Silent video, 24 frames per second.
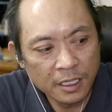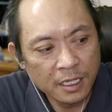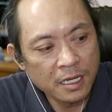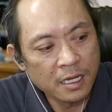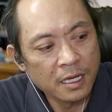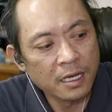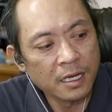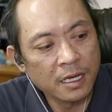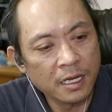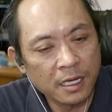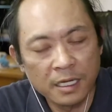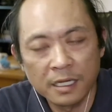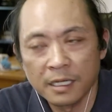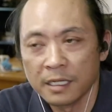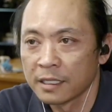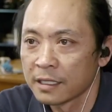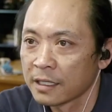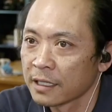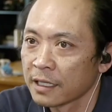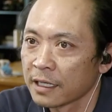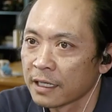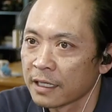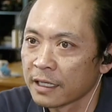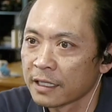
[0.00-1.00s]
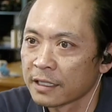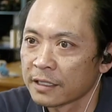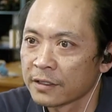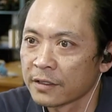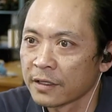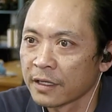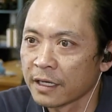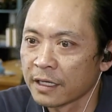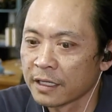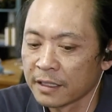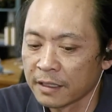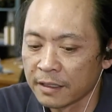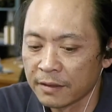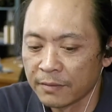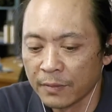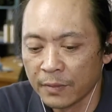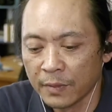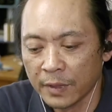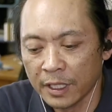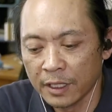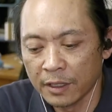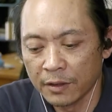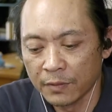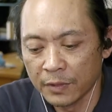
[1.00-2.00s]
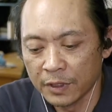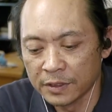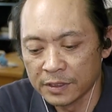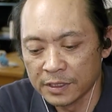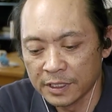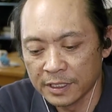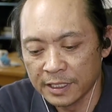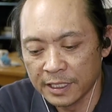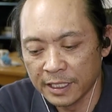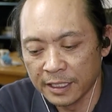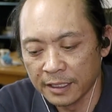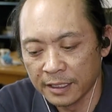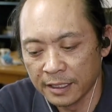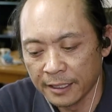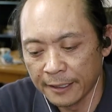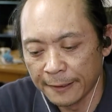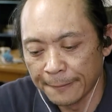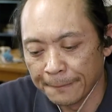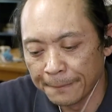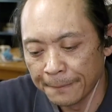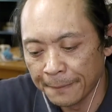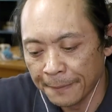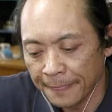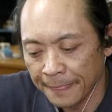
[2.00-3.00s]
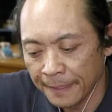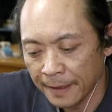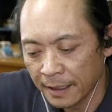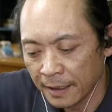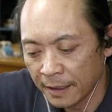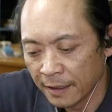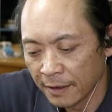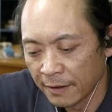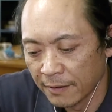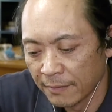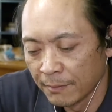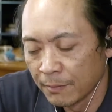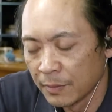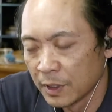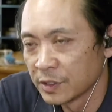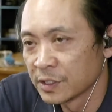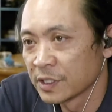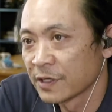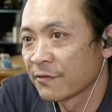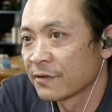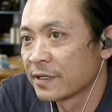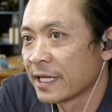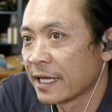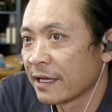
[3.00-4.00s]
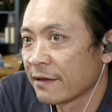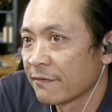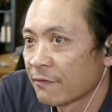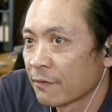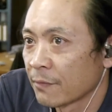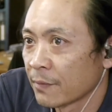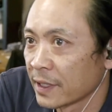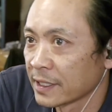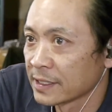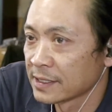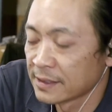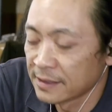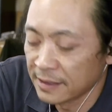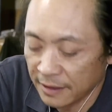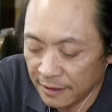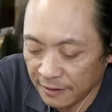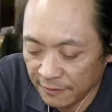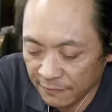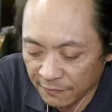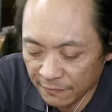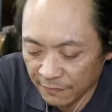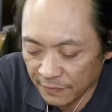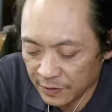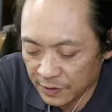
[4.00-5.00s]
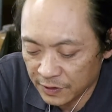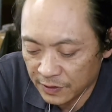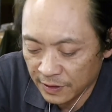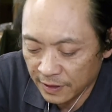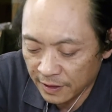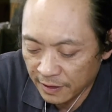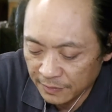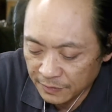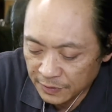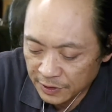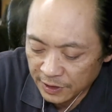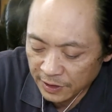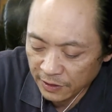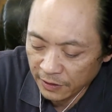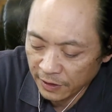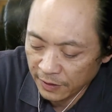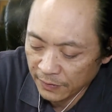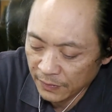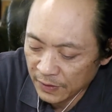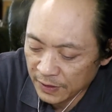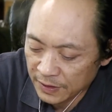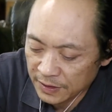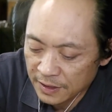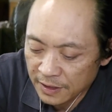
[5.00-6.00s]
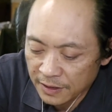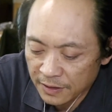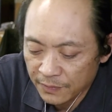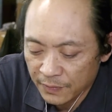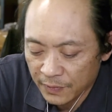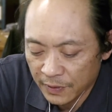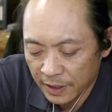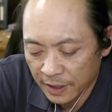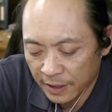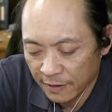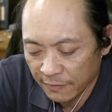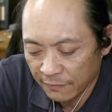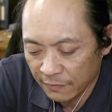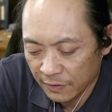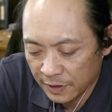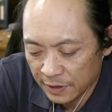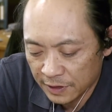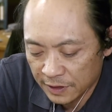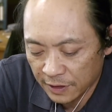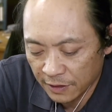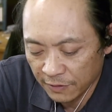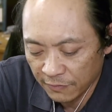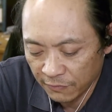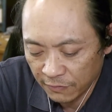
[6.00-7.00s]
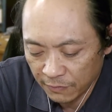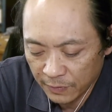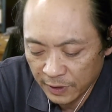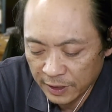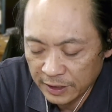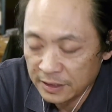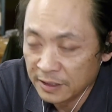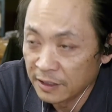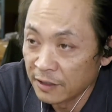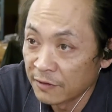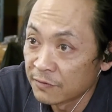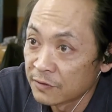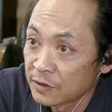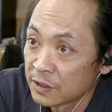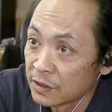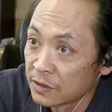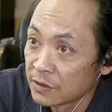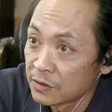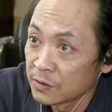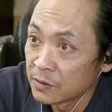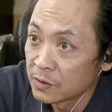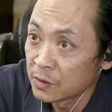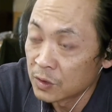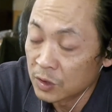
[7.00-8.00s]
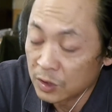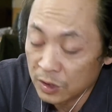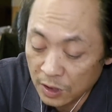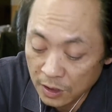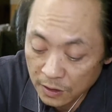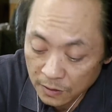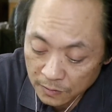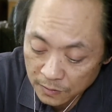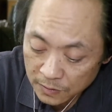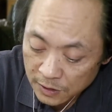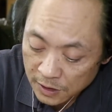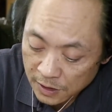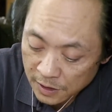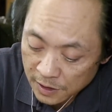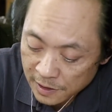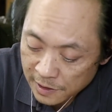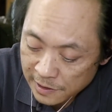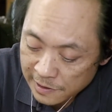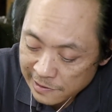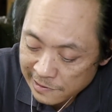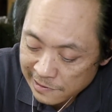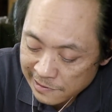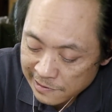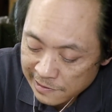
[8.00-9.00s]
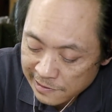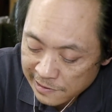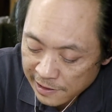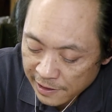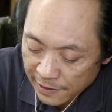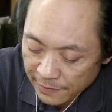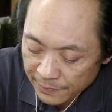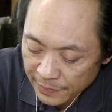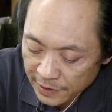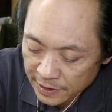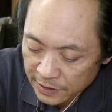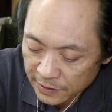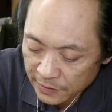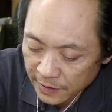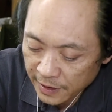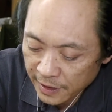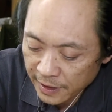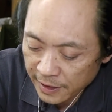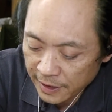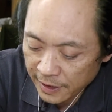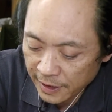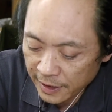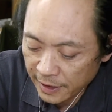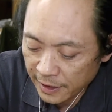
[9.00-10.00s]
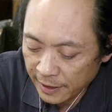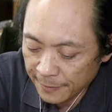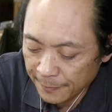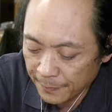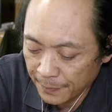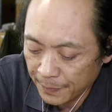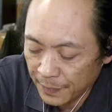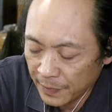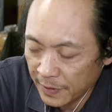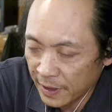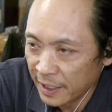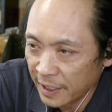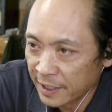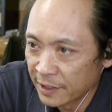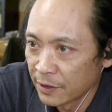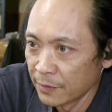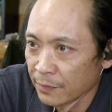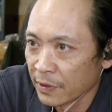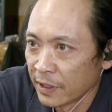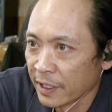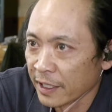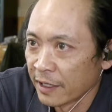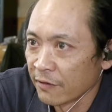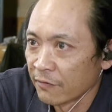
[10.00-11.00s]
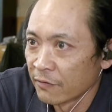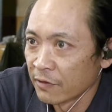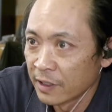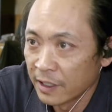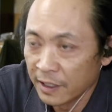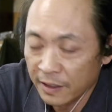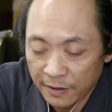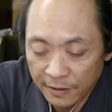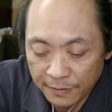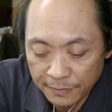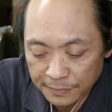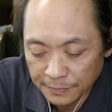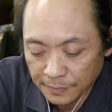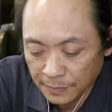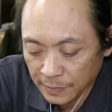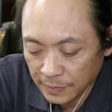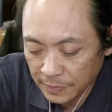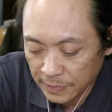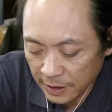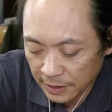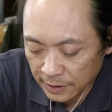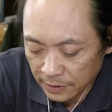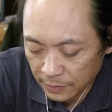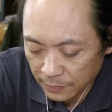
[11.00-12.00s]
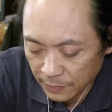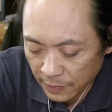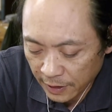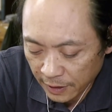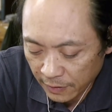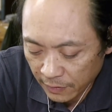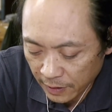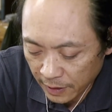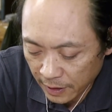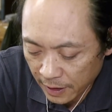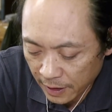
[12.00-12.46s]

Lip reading: I gotta do that. Make it a music day today. Music day for myself. Usually I'm sharing music, but I have to share for myself too. So I haven't been doing that lately. I do play every day though. I do play every day.